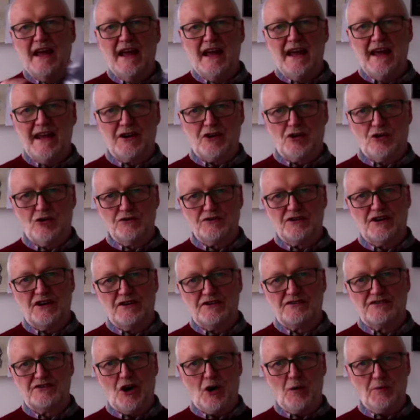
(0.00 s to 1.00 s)
He called her
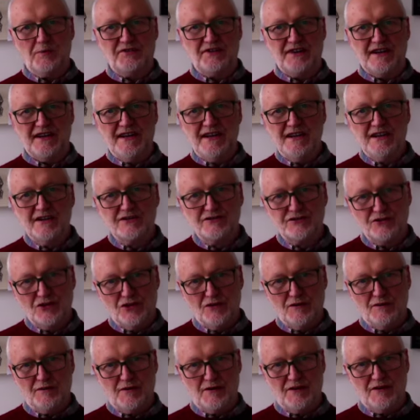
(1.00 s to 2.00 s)
Topsy, short
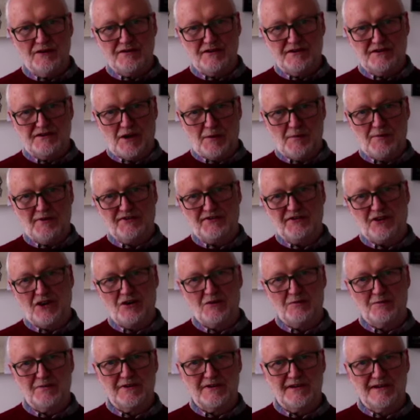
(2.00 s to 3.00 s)
for the toposcope.
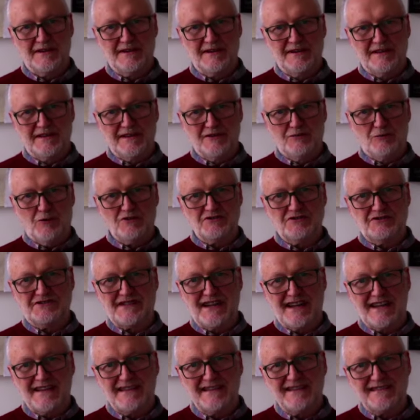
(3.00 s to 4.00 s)
Walter
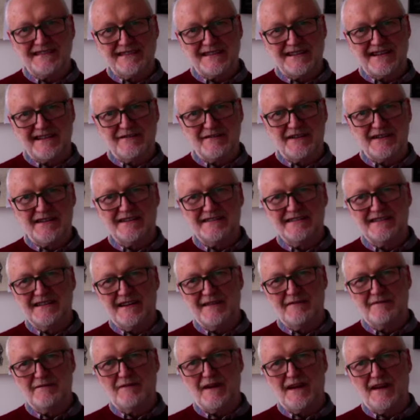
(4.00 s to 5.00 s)
tended to give his
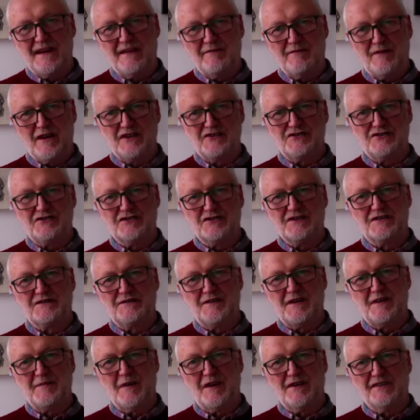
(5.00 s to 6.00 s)
inventions
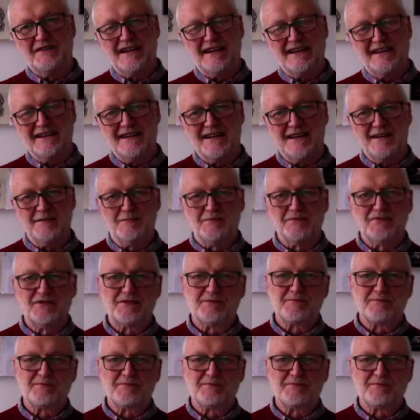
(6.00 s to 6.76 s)
female nicknames.